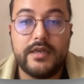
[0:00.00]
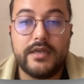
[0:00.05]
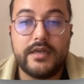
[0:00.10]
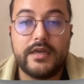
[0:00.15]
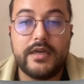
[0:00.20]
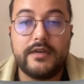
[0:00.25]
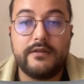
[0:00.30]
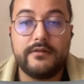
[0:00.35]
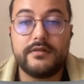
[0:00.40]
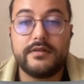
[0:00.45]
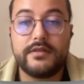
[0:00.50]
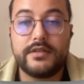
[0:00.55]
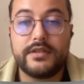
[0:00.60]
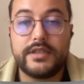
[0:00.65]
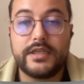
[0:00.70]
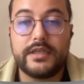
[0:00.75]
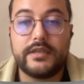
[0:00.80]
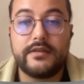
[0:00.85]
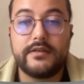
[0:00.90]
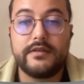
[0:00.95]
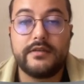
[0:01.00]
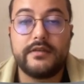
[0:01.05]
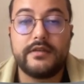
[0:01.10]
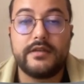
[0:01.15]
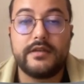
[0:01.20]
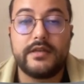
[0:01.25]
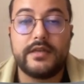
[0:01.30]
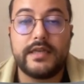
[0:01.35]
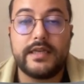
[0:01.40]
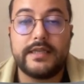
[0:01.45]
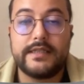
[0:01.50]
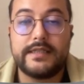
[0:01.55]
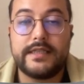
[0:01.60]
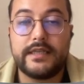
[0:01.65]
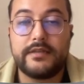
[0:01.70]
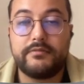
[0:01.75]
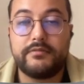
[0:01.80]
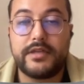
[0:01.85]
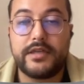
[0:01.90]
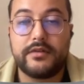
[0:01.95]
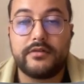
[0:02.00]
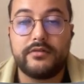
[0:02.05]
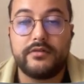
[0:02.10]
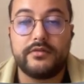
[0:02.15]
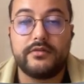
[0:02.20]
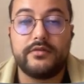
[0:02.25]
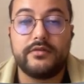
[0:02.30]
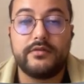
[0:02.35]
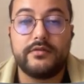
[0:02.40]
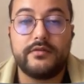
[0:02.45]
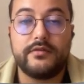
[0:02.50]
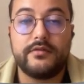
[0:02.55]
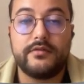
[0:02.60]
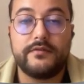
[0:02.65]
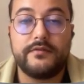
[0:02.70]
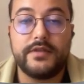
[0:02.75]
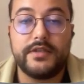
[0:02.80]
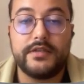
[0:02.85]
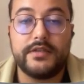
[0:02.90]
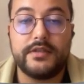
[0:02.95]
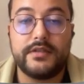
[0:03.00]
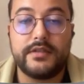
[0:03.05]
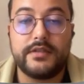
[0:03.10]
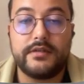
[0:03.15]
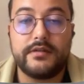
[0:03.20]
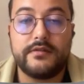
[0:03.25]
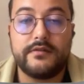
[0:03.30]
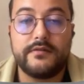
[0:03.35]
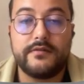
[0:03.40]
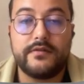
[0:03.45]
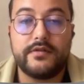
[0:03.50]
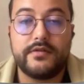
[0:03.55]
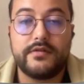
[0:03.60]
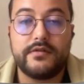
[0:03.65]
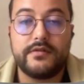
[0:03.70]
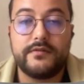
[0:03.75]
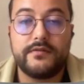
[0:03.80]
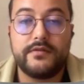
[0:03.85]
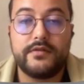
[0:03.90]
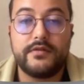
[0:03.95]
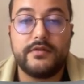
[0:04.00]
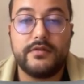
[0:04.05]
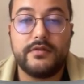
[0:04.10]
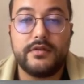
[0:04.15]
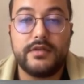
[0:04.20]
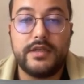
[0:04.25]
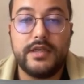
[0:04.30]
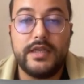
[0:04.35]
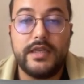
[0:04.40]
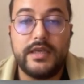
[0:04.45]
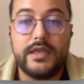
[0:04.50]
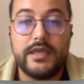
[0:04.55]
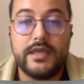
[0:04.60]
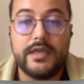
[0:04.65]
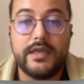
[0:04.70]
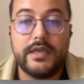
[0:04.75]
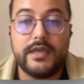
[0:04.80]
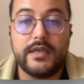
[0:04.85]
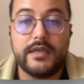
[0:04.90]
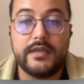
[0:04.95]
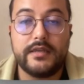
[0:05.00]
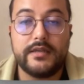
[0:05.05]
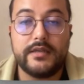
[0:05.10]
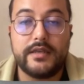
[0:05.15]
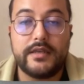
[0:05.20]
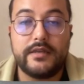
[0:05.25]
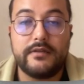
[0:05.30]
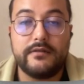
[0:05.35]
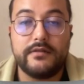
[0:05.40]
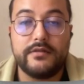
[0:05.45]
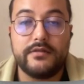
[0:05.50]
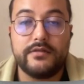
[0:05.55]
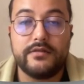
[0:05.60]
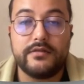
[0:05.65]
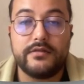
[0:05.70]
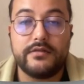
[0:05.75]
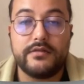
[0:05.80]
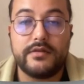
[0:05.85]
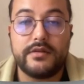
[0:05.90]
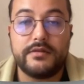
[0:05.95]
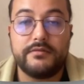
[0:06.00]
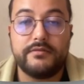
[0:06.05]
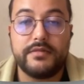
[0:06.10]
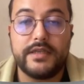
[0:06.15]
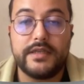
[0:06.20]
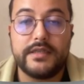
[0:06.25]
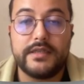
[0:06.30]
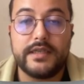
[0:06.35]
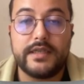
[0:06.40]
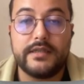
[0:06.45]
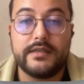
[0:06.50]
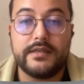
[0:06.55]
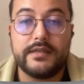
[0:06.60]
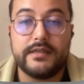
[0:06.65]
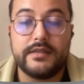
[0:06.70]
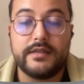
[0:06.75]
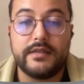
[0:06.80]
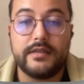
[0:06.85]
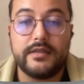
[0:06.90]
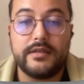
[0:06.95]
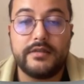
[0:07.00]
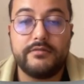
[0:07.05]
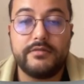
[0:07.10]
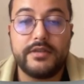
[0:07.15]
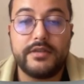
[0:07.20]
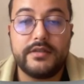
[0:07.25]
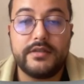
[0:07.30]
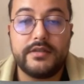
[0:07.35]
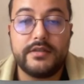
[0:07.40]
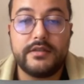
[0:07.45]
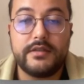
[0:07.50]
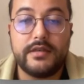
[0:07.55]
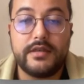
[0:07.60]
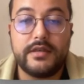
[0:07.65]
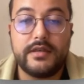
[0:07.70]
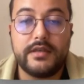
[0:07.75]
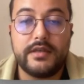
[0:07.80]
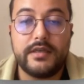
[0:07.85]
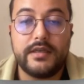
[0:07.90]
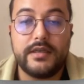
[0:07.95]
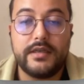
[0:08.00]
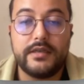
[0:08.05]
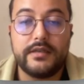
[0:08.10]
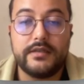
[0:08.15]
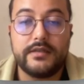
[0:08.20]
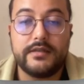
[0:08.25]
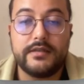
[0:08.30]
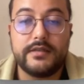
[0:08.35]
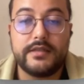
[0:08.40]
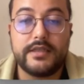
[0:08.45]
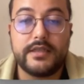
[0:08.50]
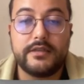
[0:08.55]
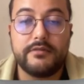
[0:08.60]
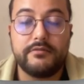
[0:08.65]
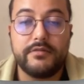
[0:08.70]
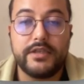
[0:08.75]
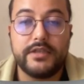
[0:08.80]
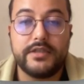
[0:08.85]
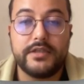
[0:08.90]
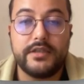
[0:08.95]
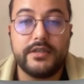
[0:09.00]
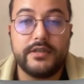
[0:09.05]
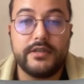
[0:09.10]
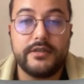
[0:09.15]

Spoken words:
I'll check exact barcode feature first of all, and I will choose replace existing image and start matching.